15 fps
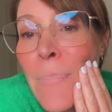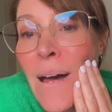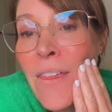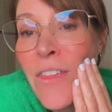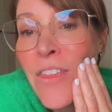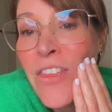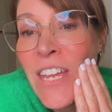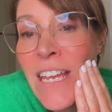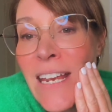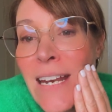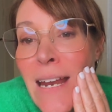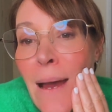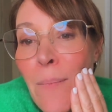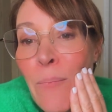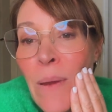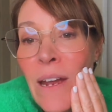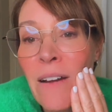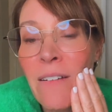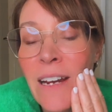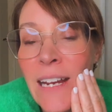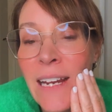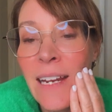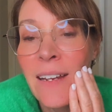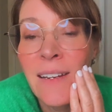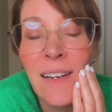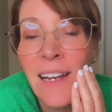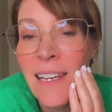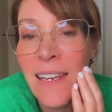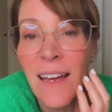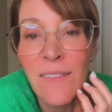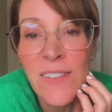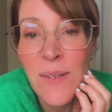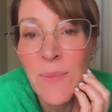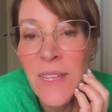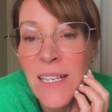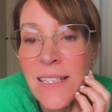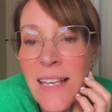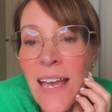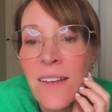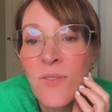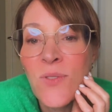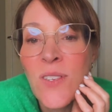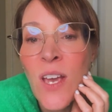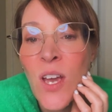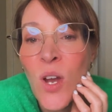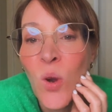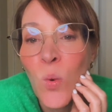Bathina Berry, I love some of these handles.